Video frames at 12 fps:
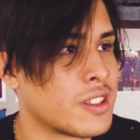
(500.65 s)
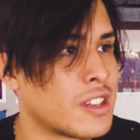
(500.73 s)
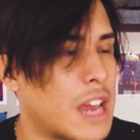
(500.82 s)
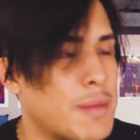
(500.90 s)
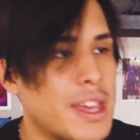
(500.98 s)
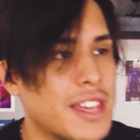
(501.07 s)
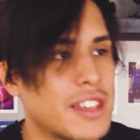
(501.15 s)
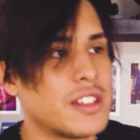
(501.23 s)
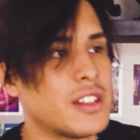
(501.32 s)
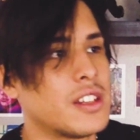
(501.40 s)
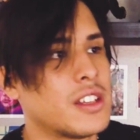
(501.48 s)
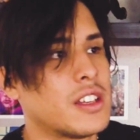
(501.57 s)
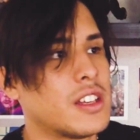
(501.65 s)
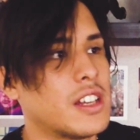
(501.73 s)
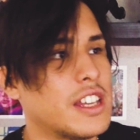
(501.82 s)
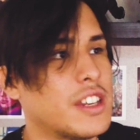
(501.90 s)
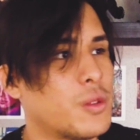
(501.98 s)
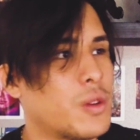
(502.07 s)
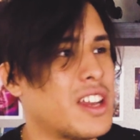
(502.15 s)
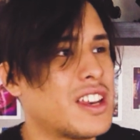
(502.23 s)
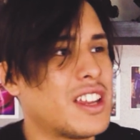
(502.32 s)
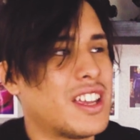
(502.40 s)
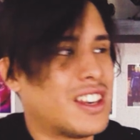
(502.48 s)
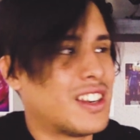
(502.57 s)
I make it,
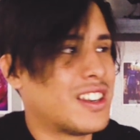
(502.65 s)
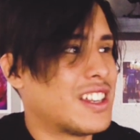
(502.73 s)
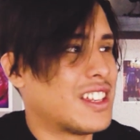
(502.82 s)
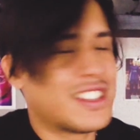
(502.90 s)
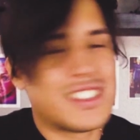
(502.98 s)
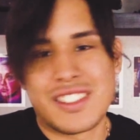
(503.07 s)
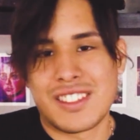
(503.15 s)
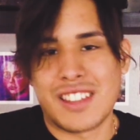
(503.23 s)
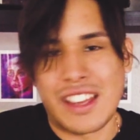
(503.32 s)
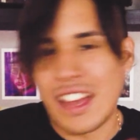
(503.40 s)
and this is like,